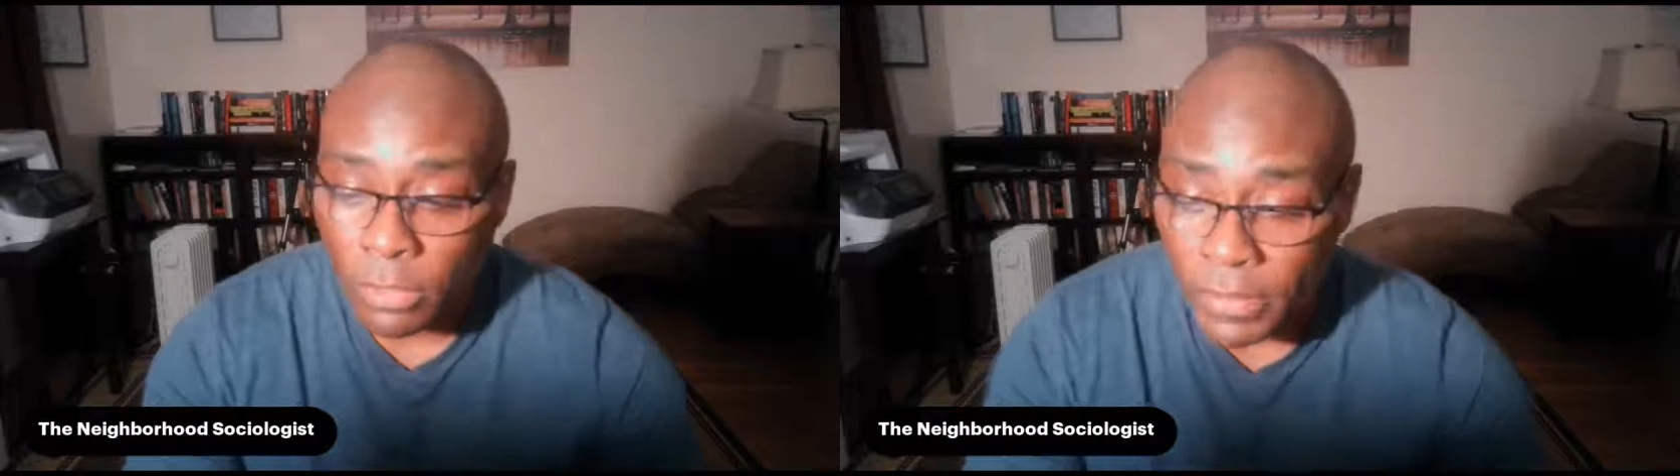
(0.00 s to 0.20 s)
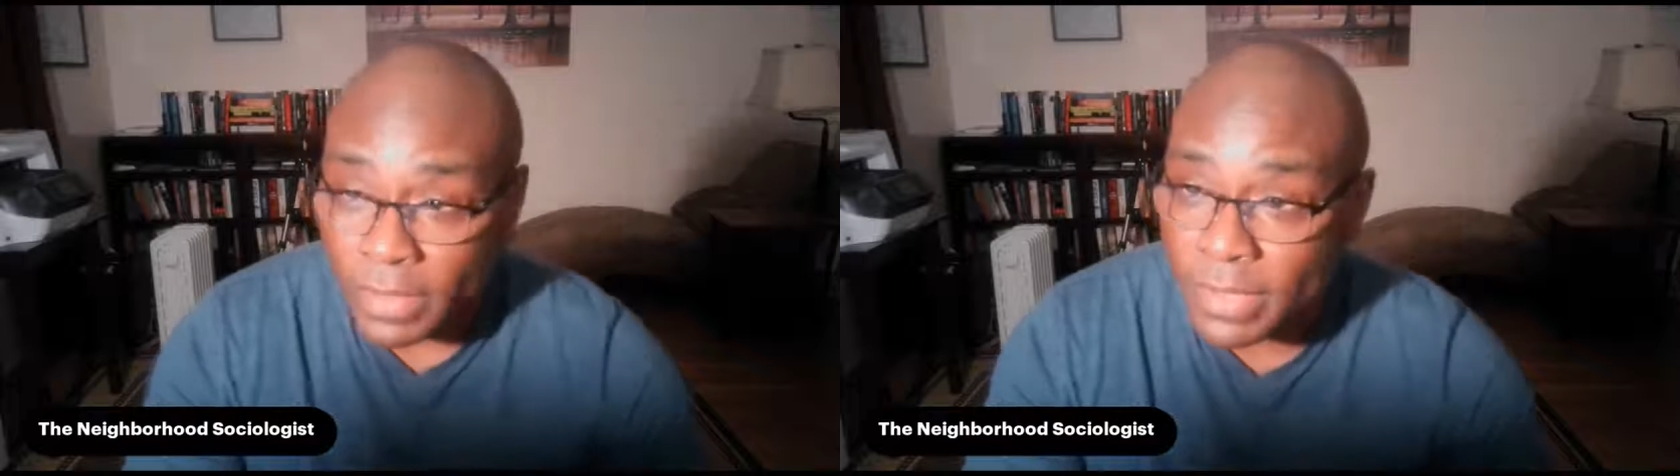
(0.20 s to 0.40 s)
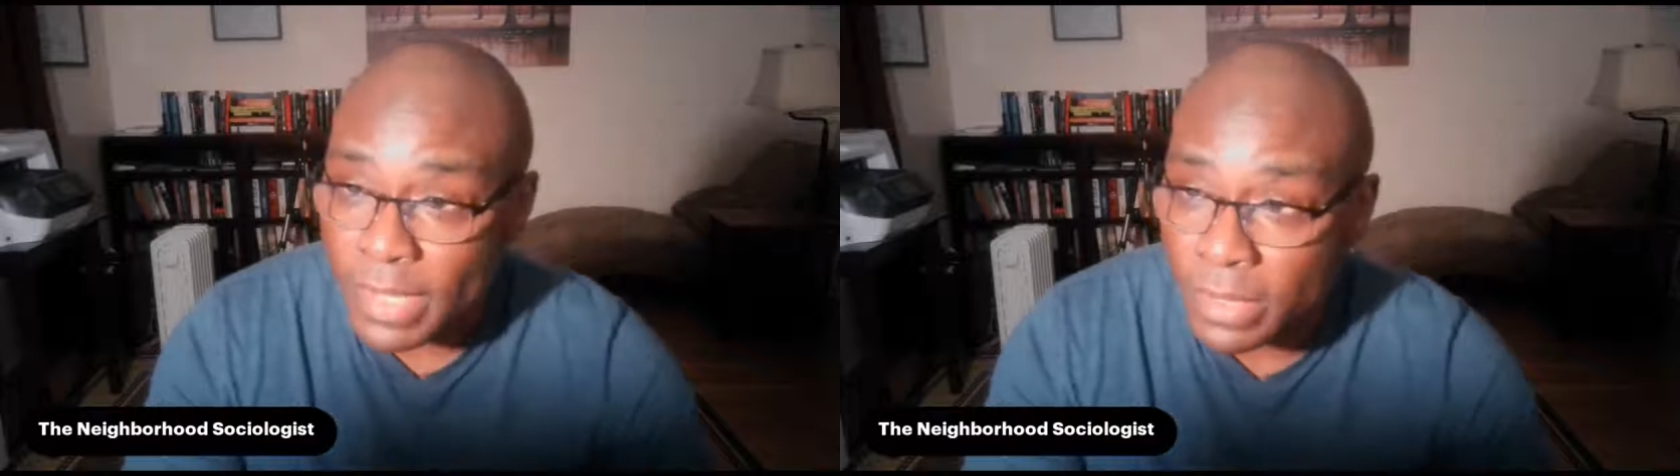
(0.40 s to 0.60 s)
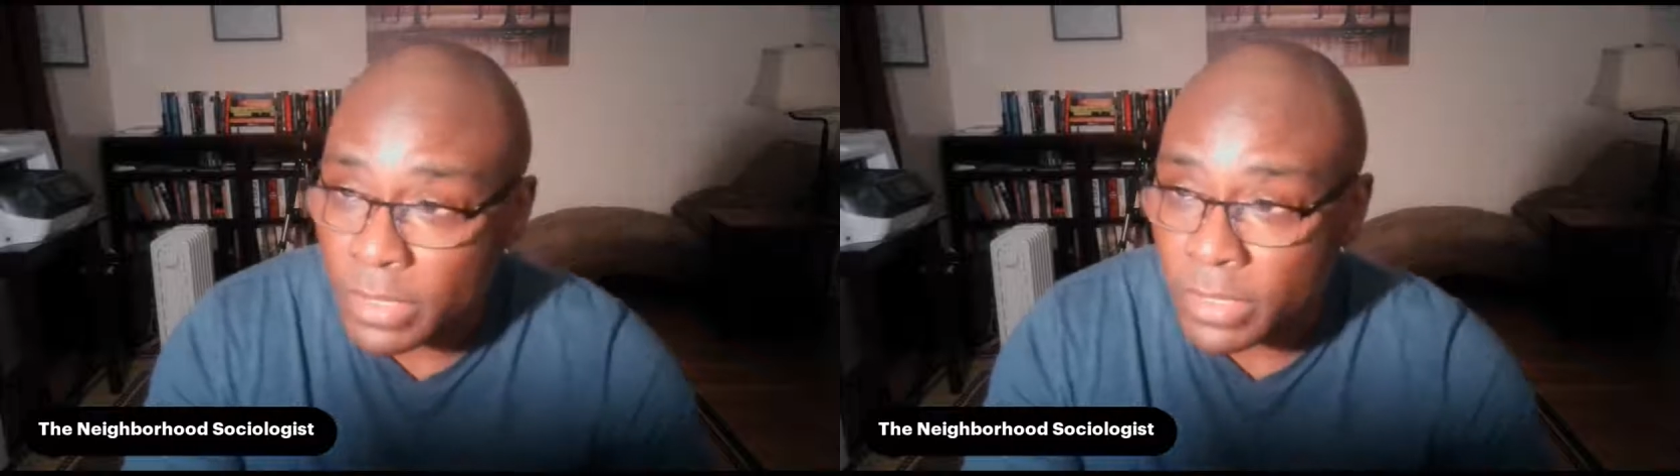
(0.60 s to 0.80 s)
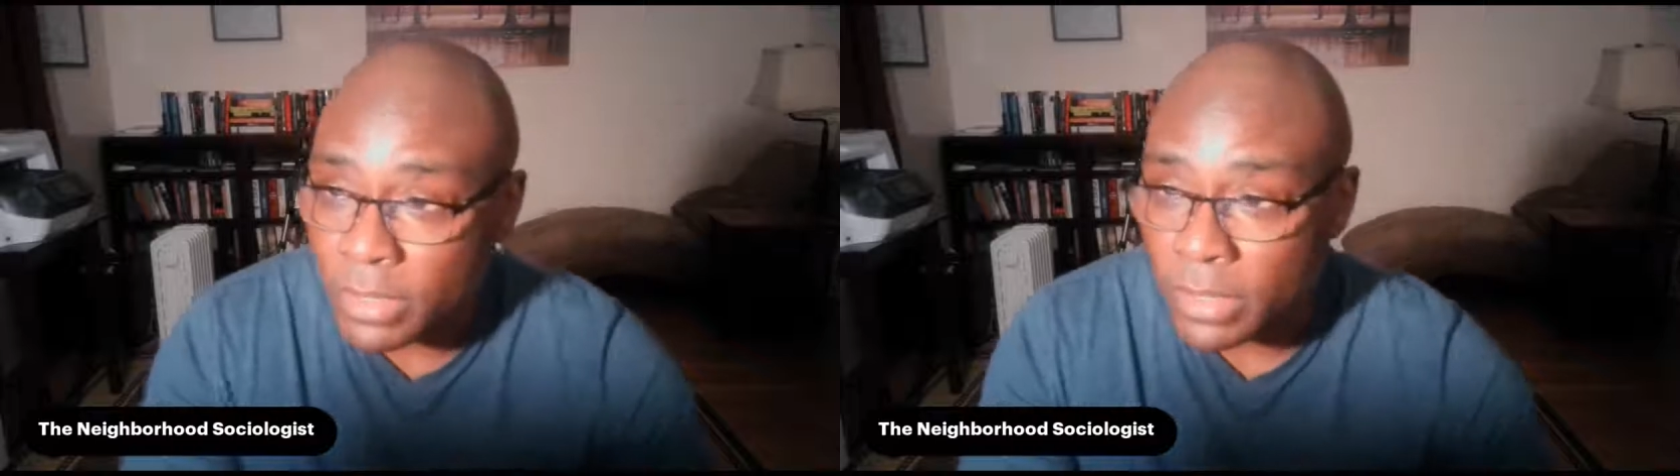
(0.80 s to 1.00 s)
Hope that the
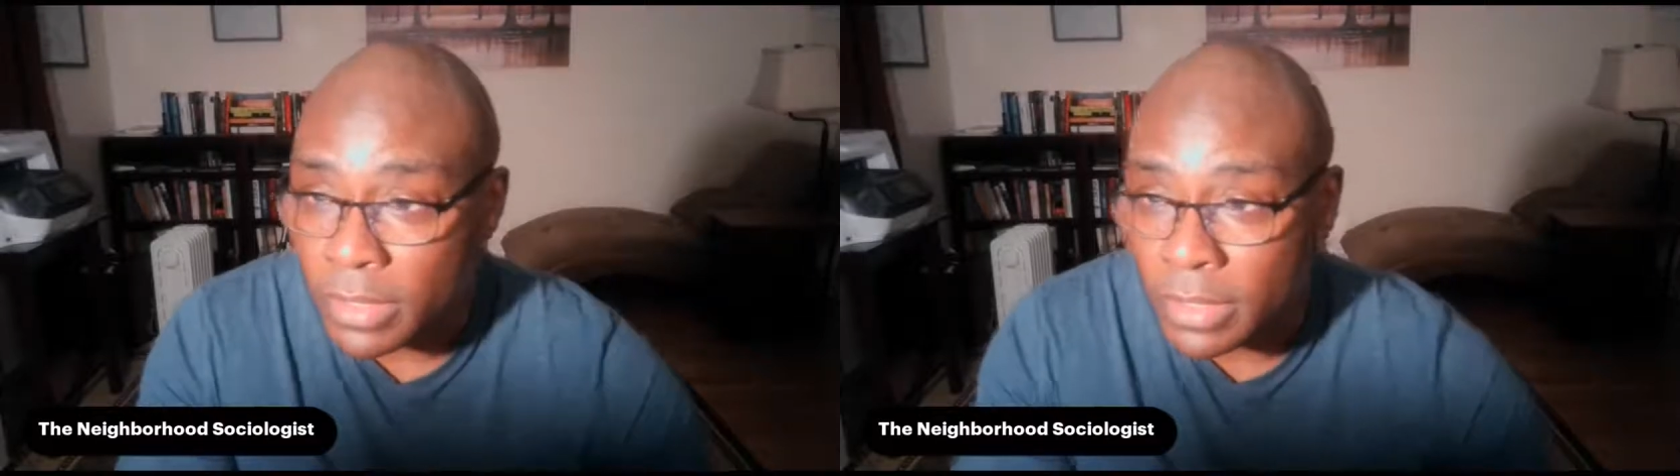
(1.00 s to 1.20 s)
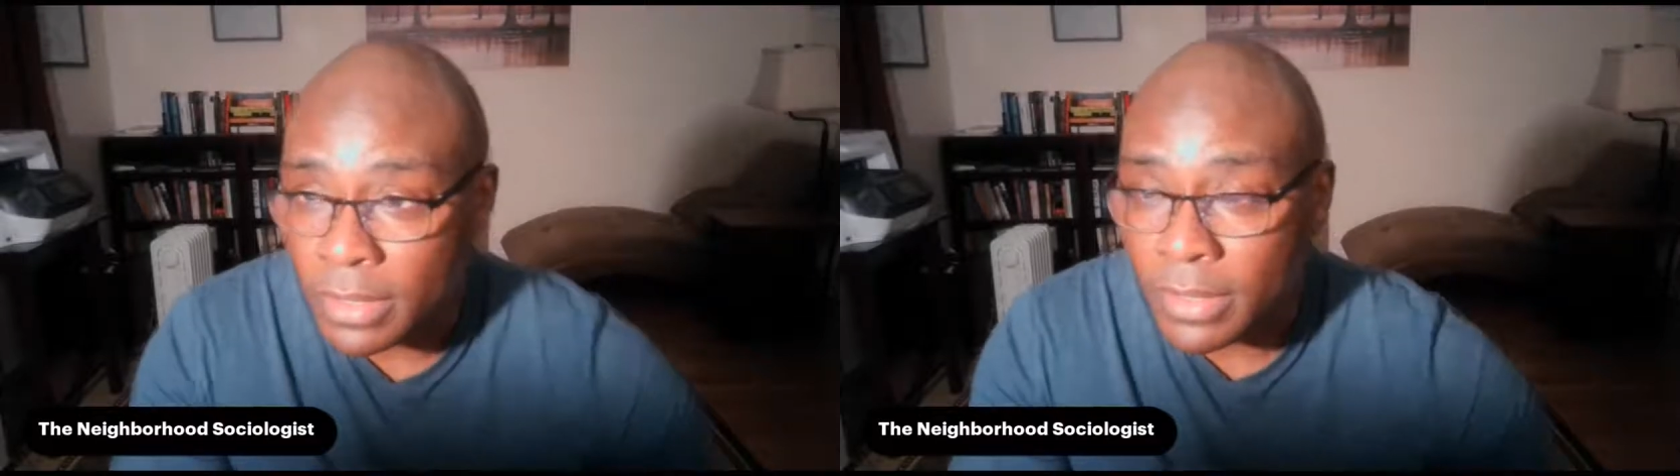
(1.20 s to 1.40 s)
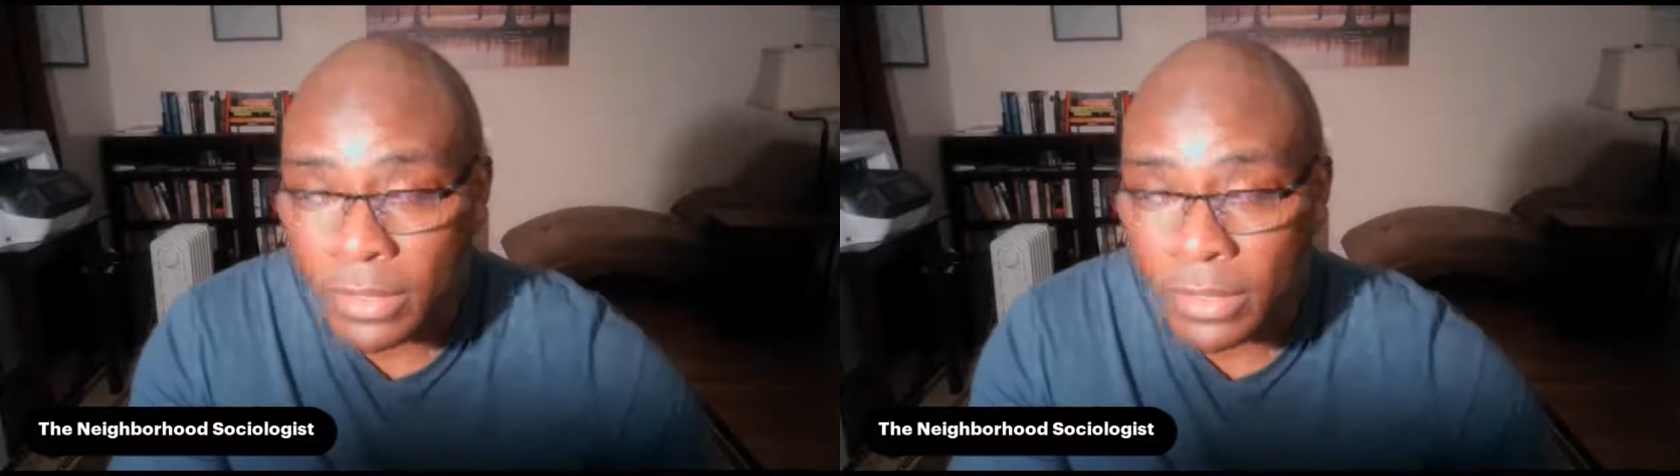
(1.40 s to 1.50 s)
sound is good.